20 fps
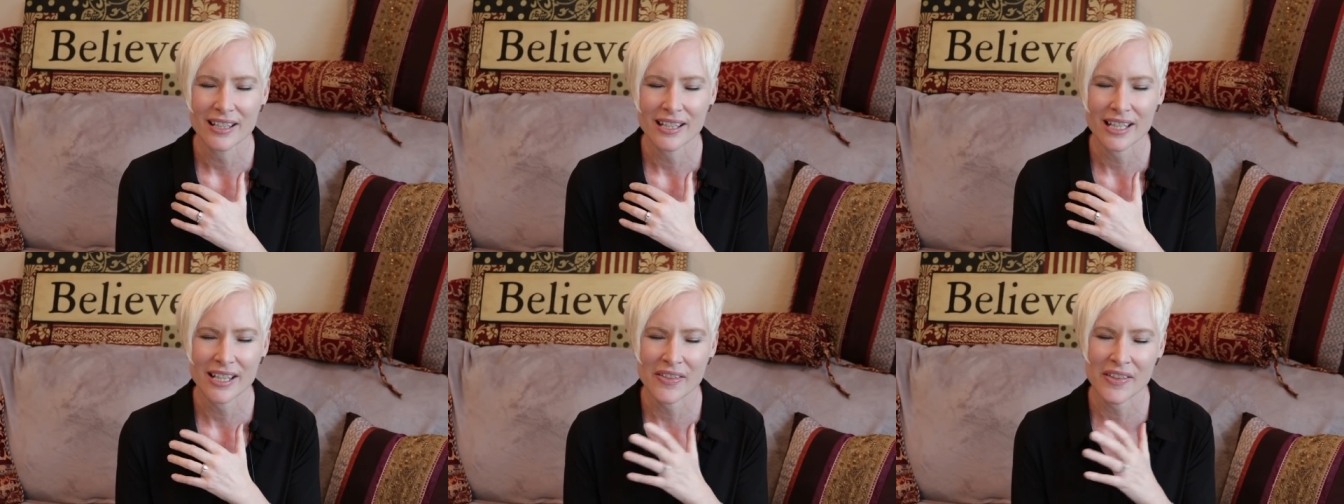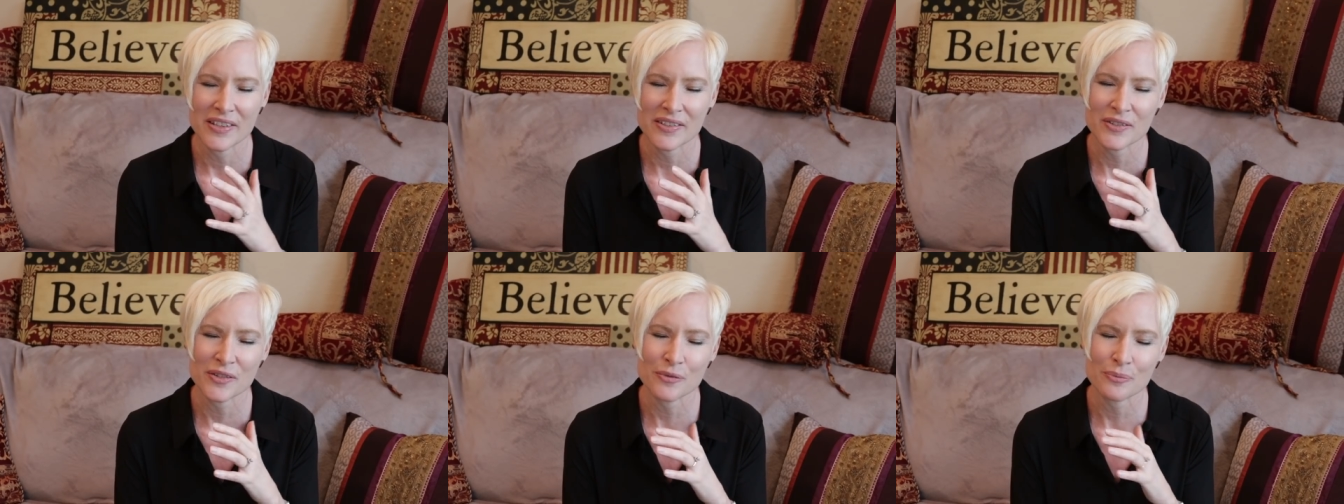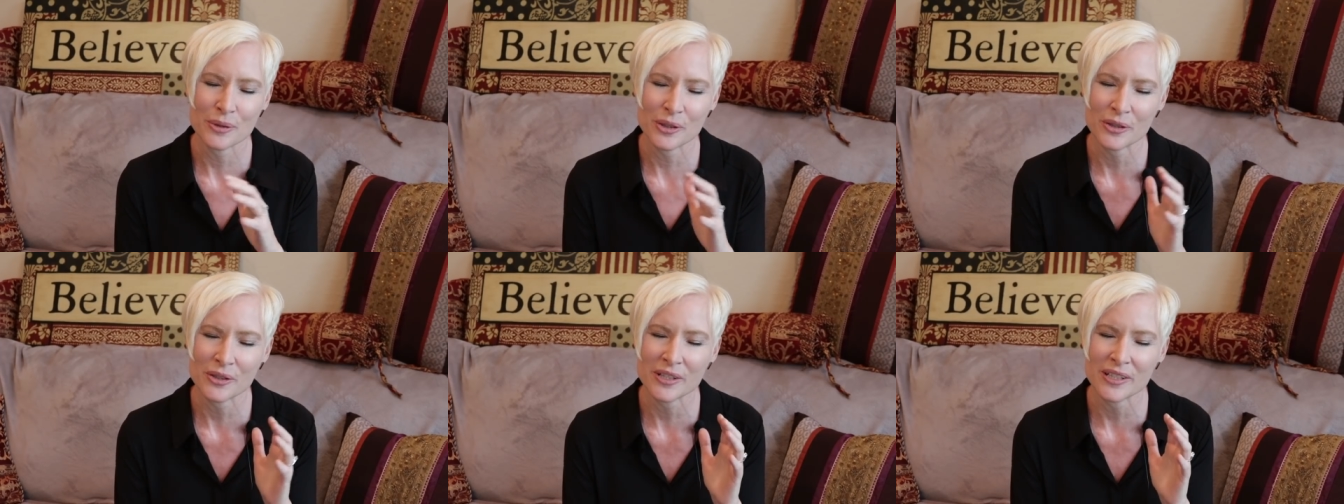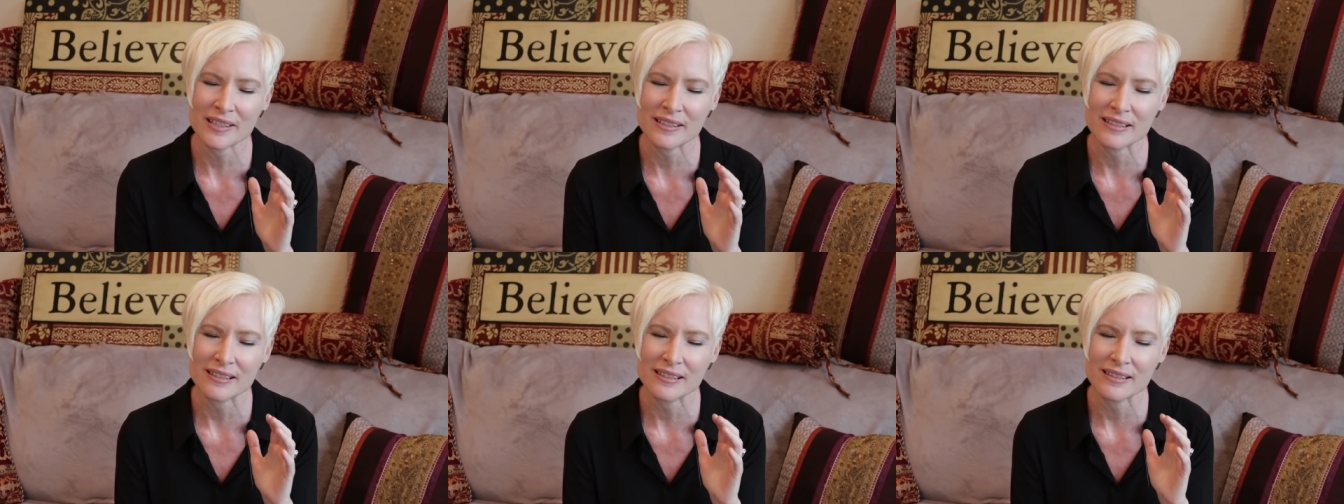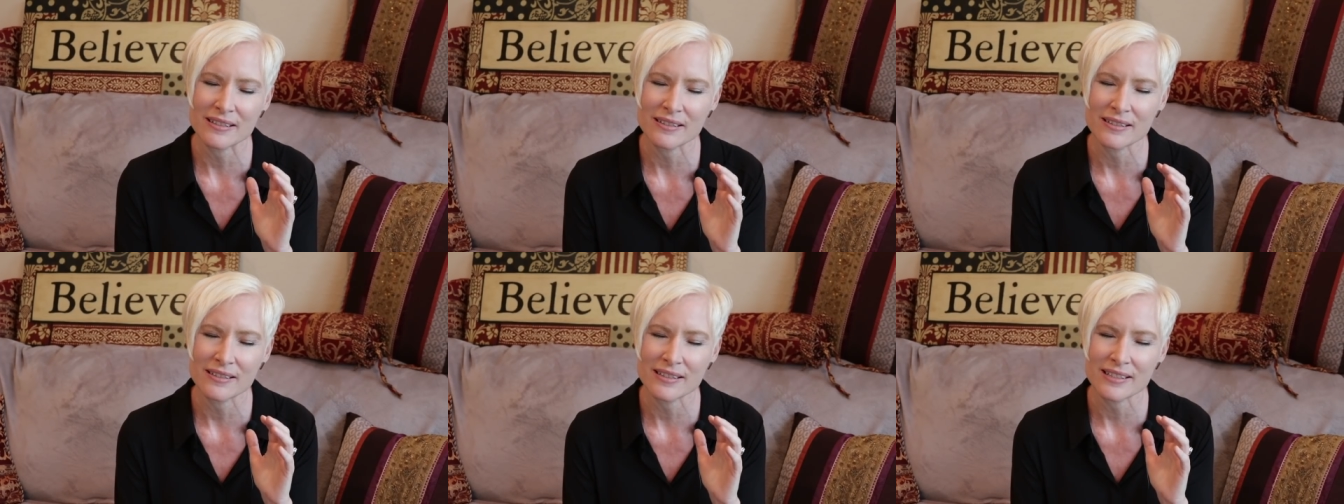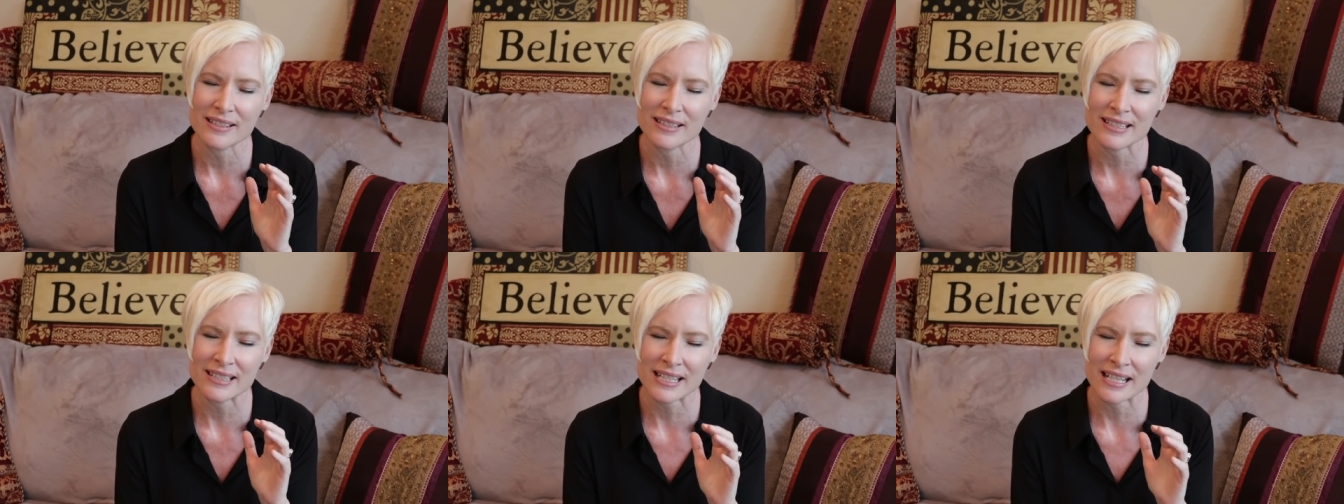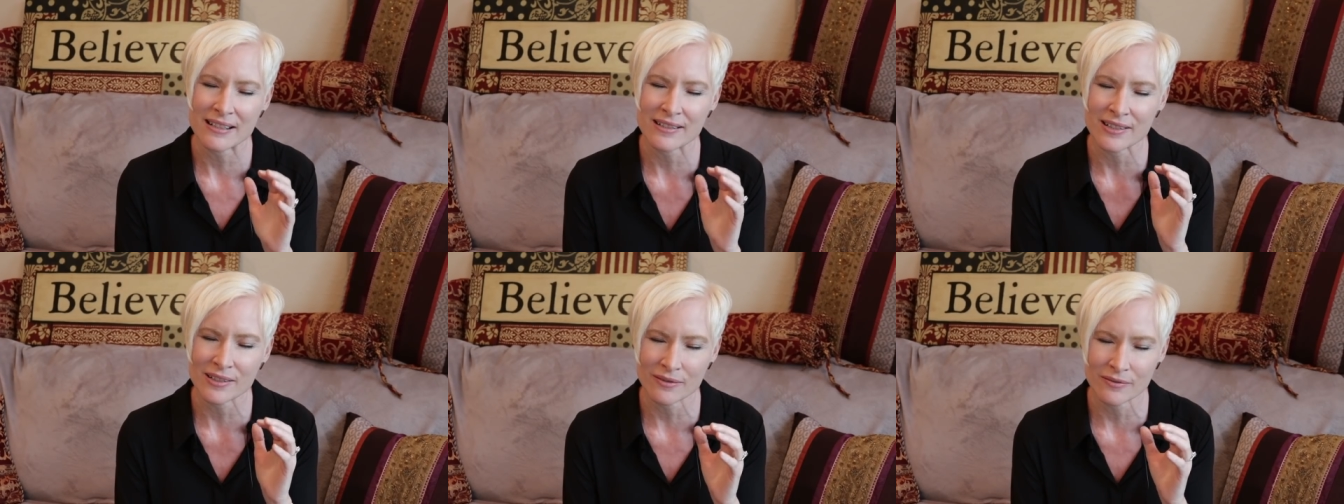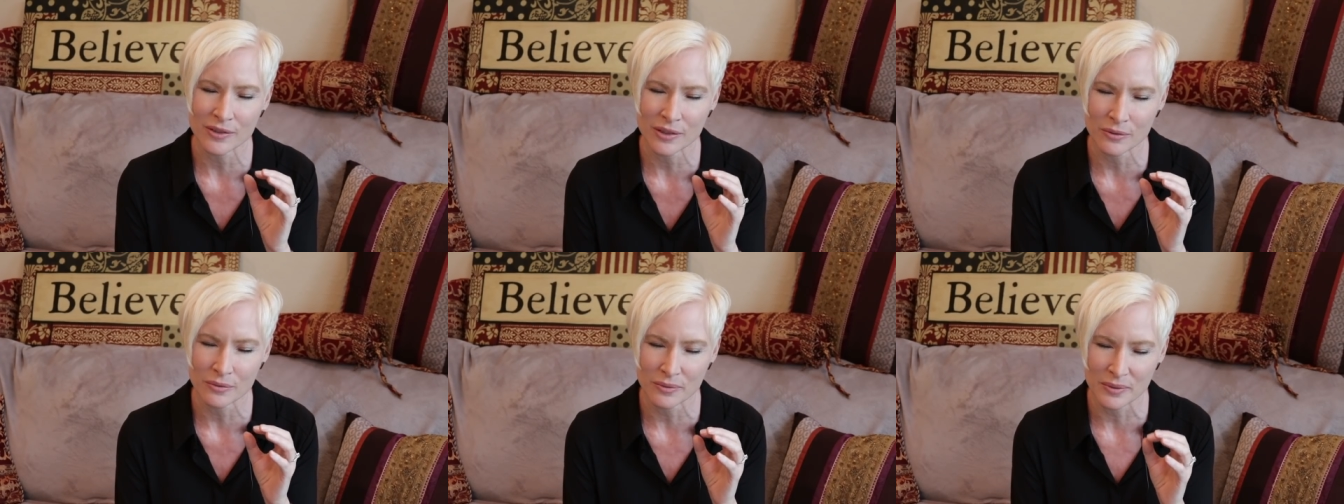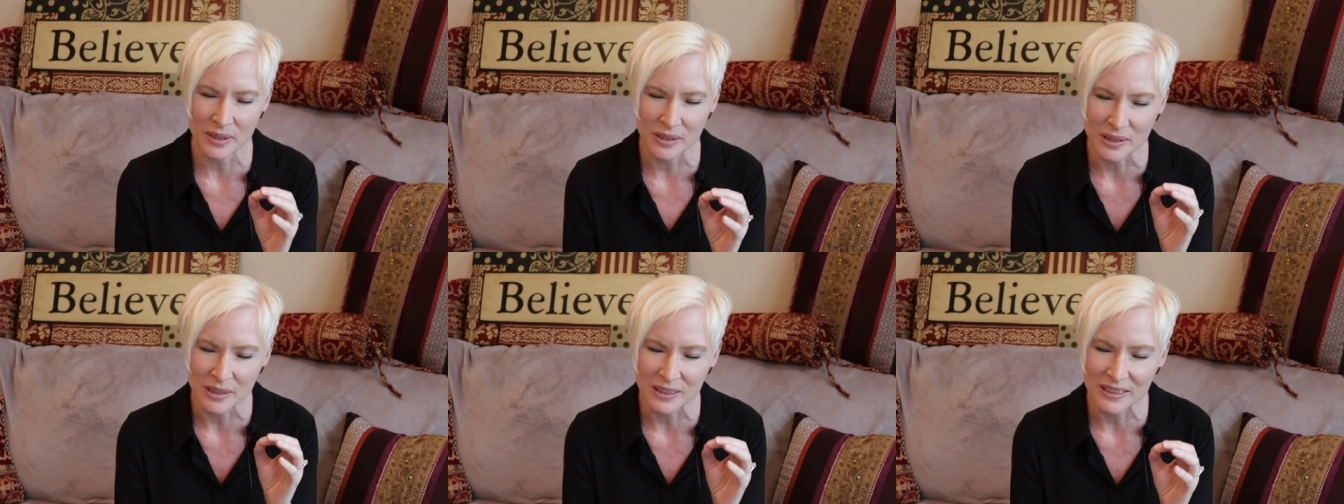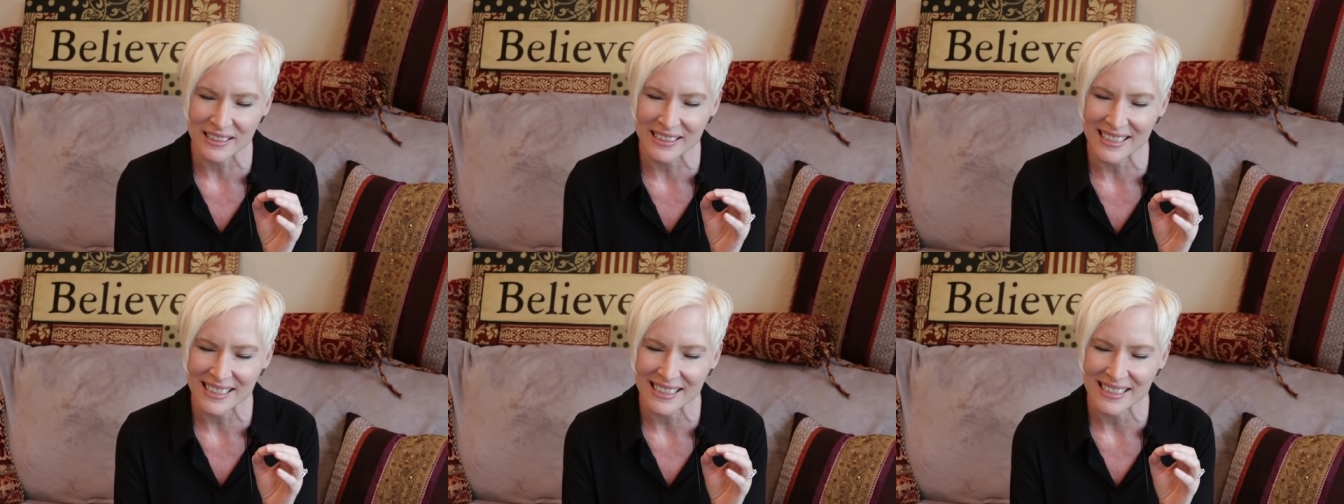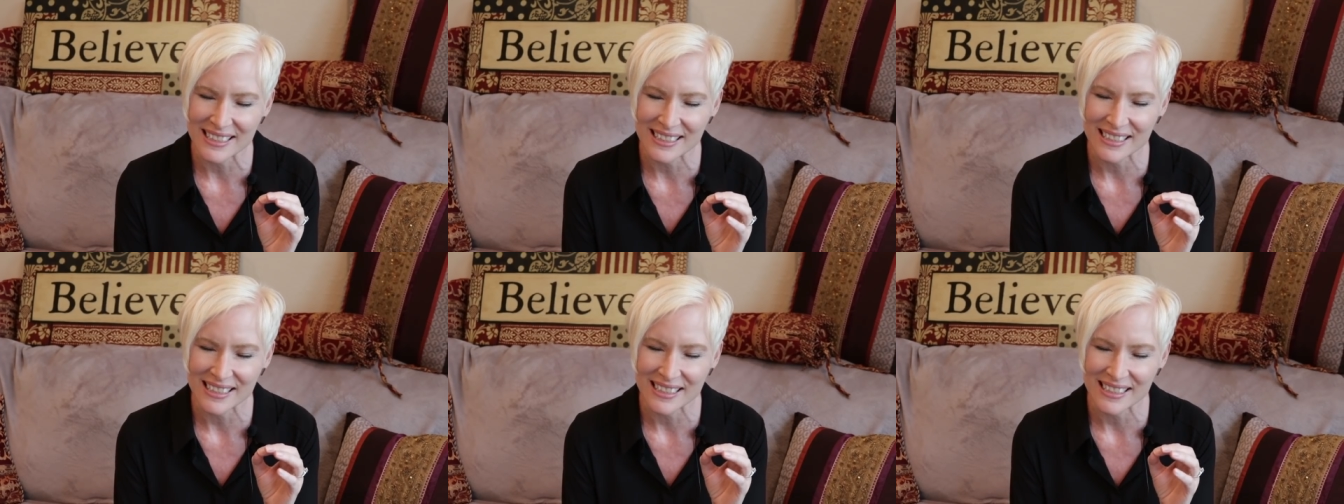in the spirit sense of the world